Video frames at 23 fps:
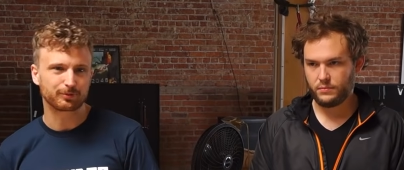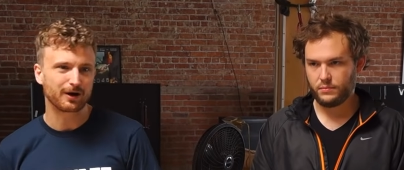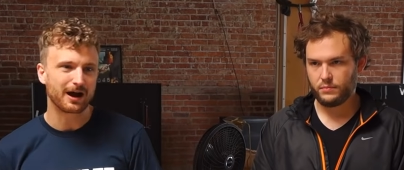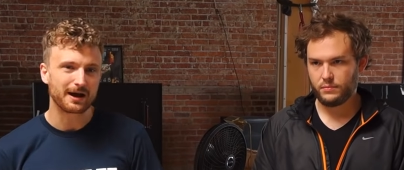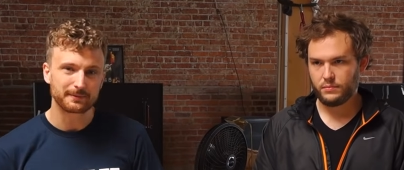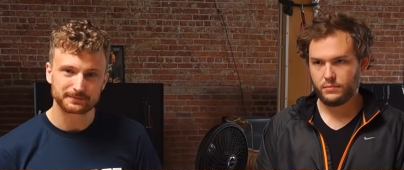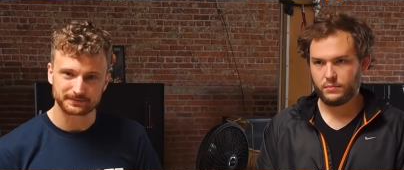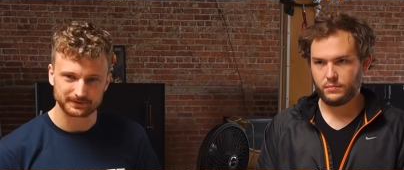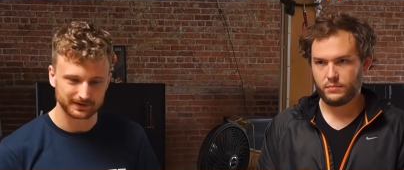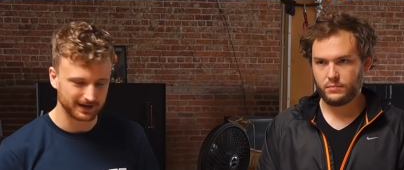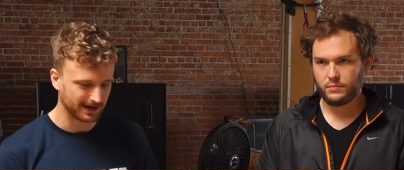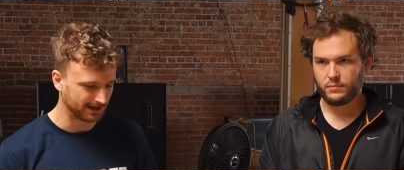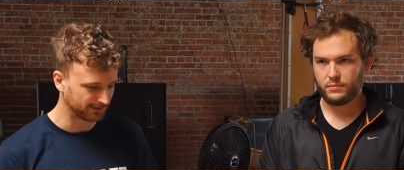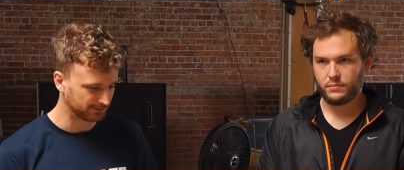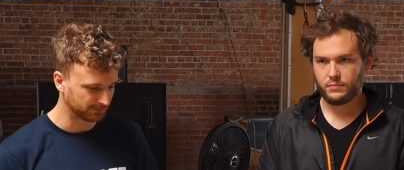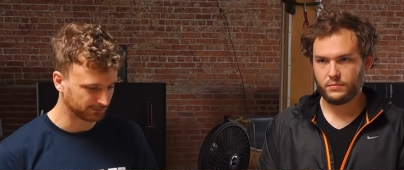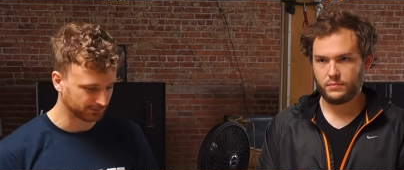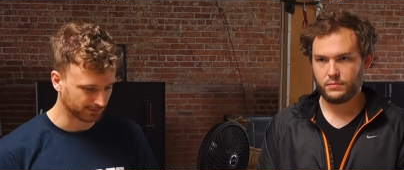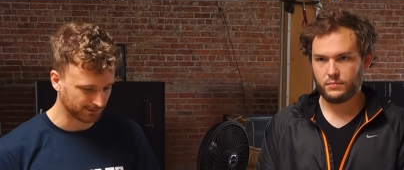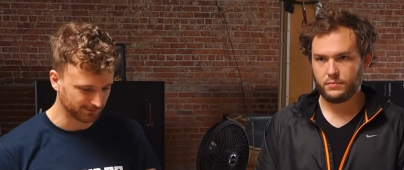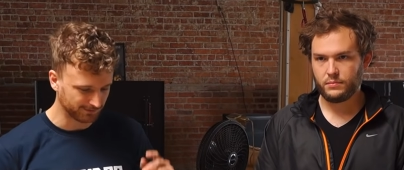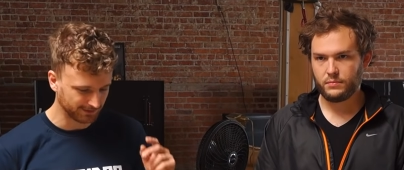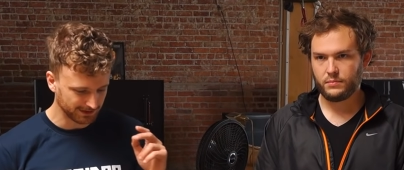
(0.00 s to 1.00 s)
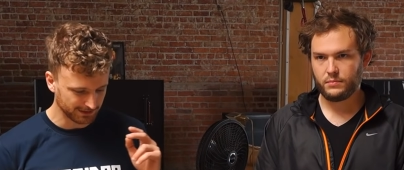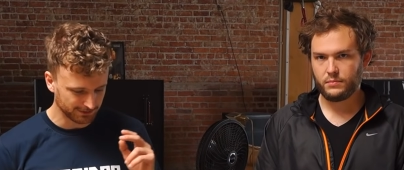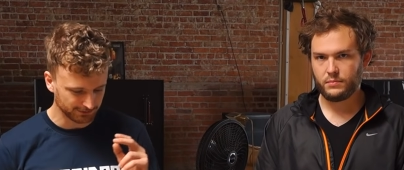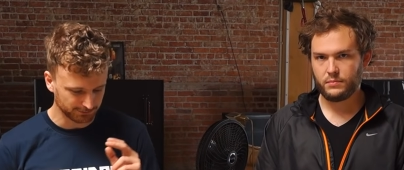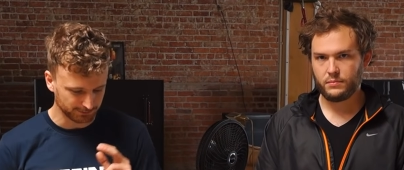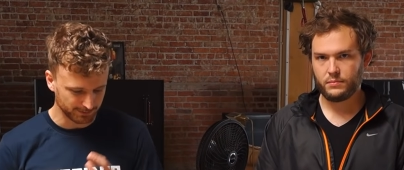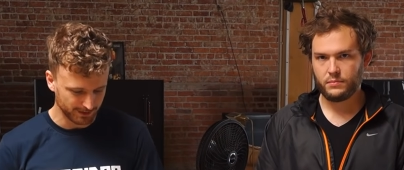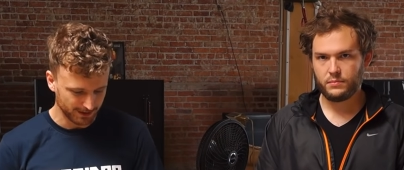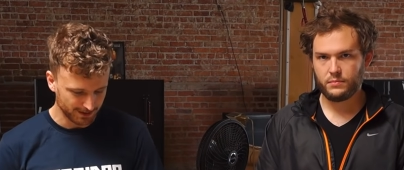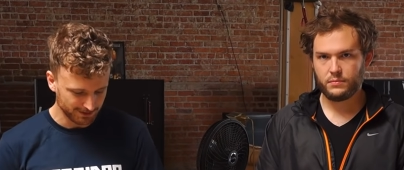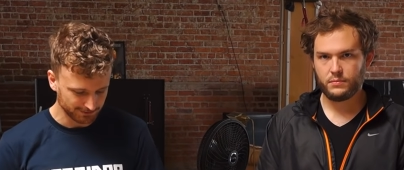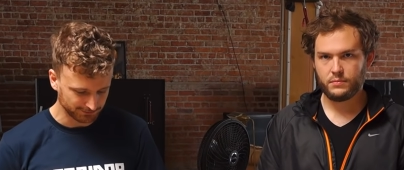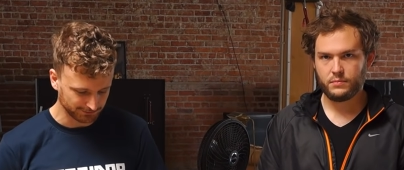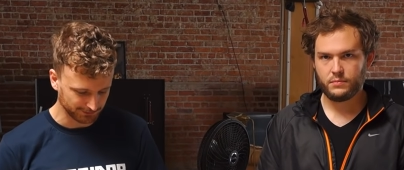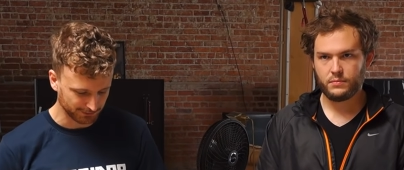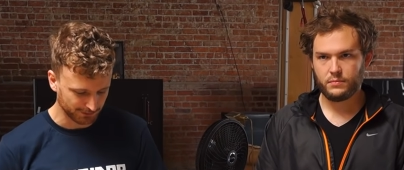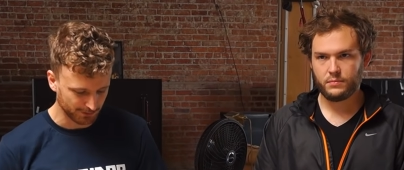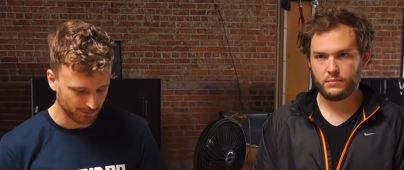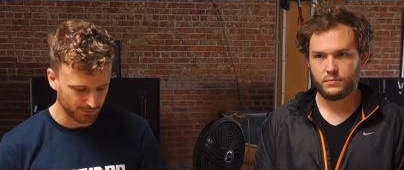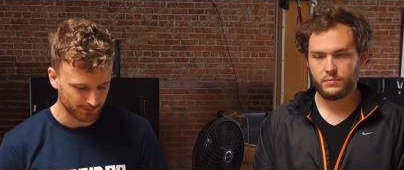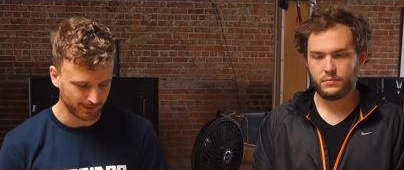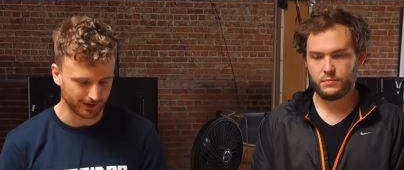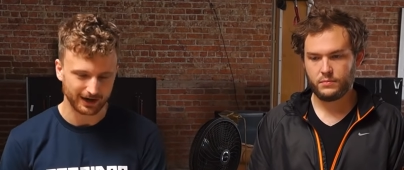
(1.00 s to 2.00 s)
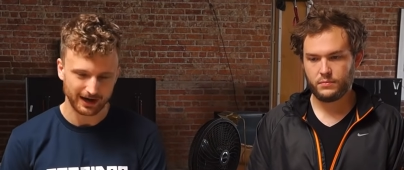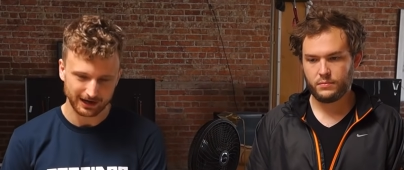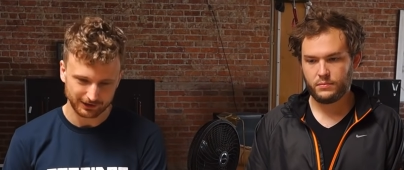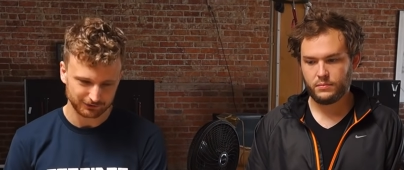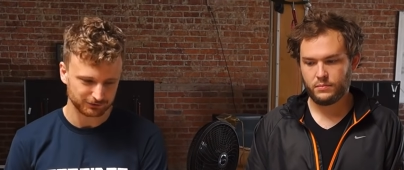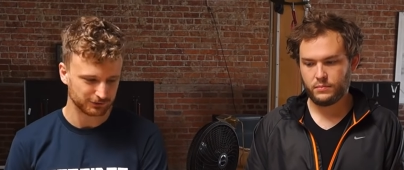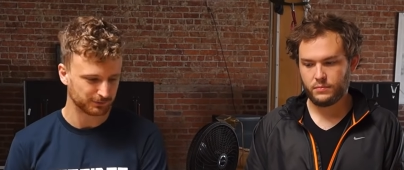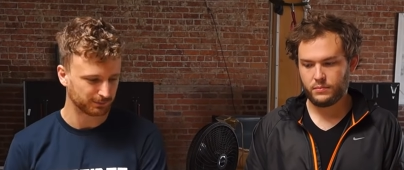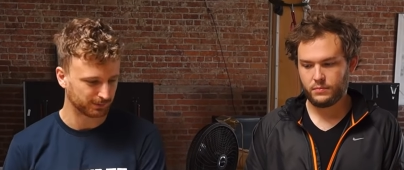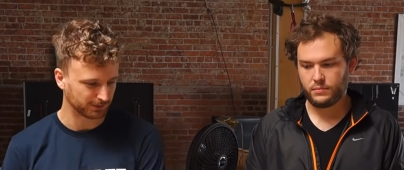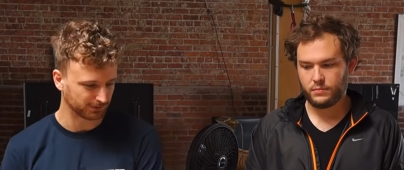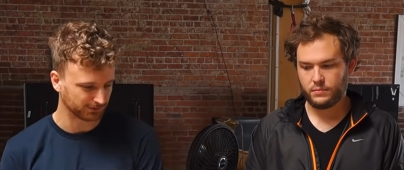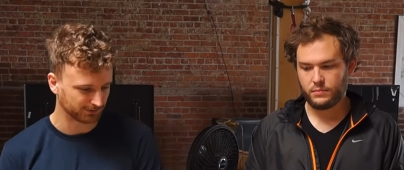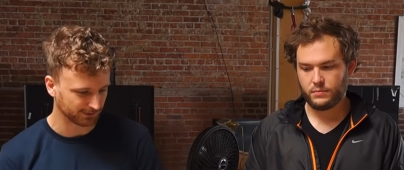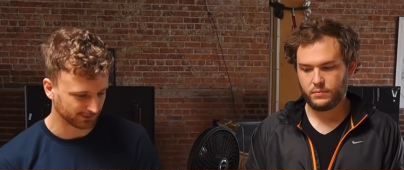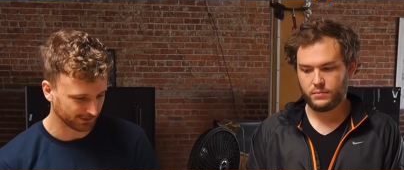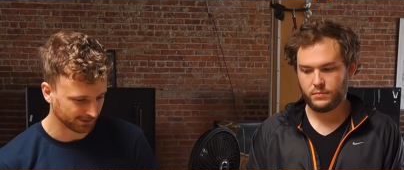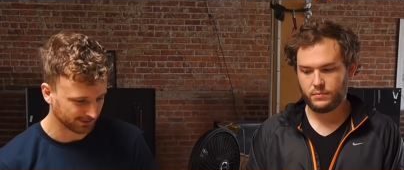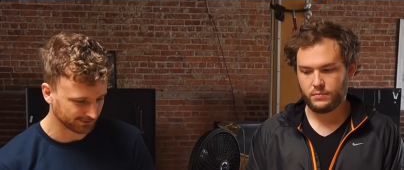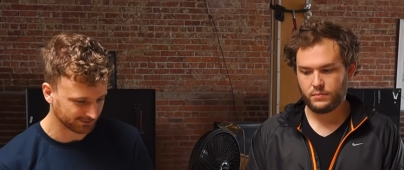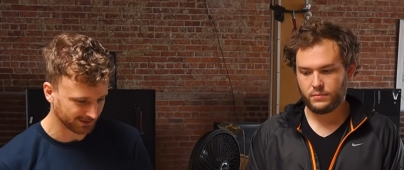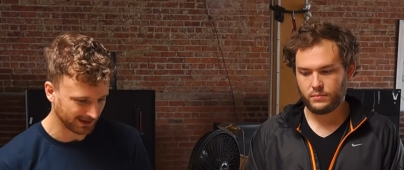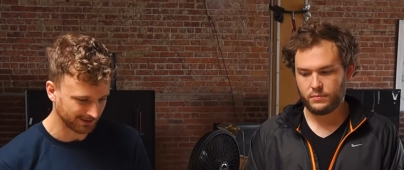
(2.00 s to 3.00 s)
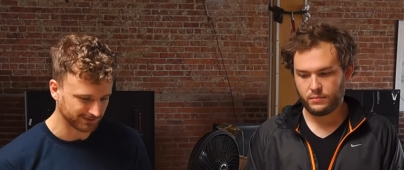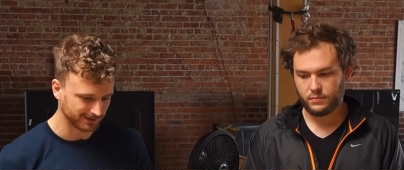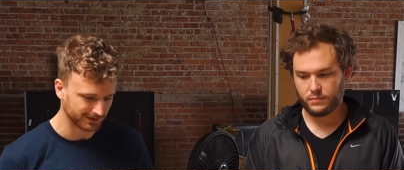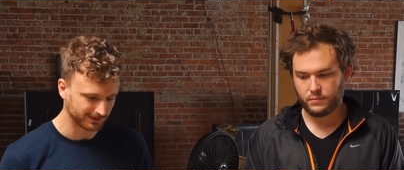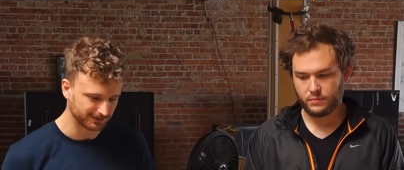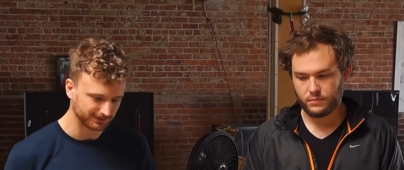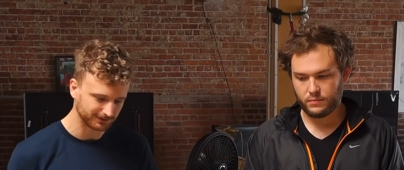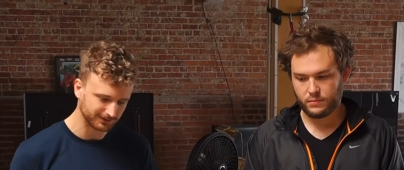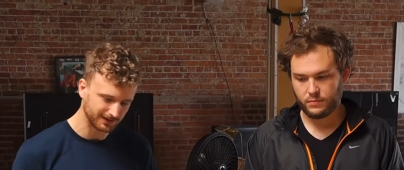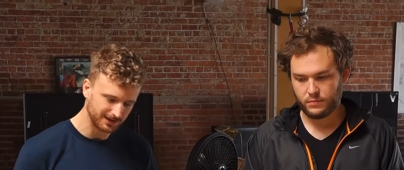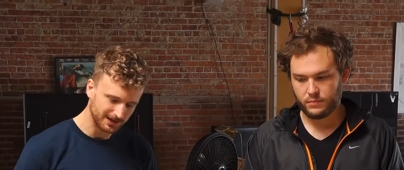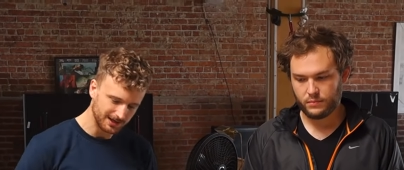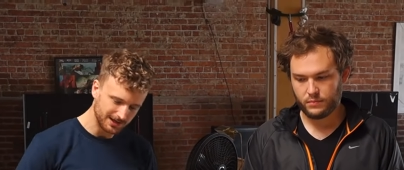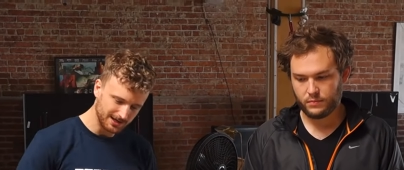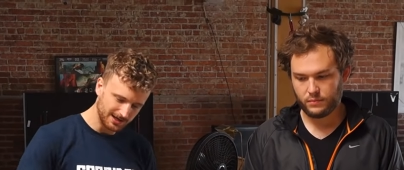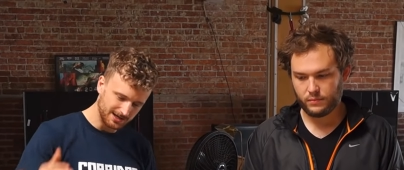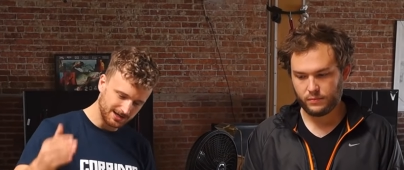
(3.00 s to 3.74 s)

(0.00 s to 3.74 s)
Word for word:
Speaker 1: props and costumes for our videos, but also our actual personal airsoft guns. These